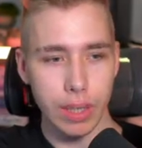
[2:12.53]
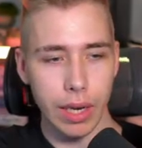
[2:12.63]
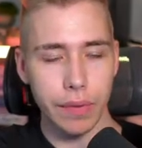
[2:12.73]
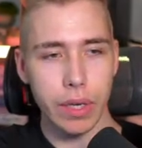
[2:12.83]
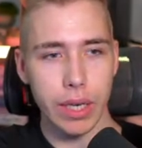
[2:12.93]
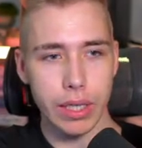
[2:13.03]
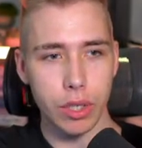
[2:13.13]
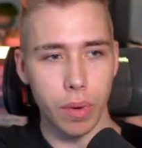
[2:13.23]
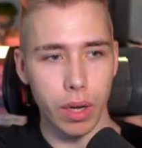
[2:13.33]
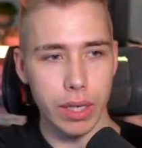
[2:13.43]
And if you connect
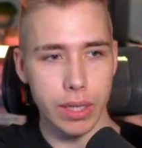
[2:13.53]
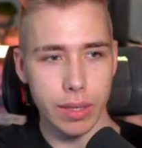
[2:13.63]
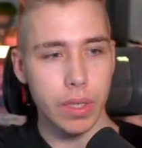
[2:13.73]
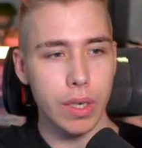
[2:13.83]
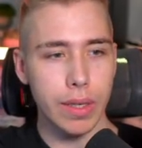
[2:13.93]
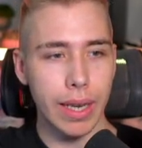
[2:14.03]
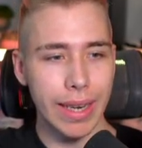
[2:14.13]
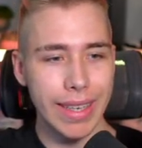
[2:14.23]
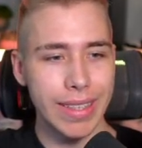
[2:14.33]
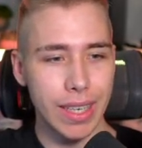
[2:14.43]
your wallet, you could then
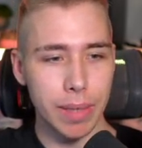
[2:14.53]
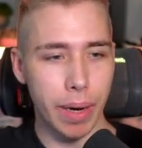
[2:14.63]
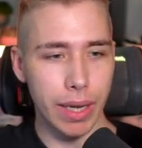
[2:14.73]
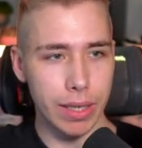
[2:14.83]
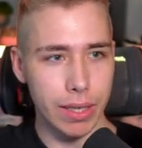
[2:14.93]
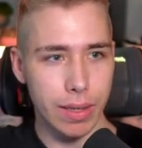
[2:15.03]
easily buy it.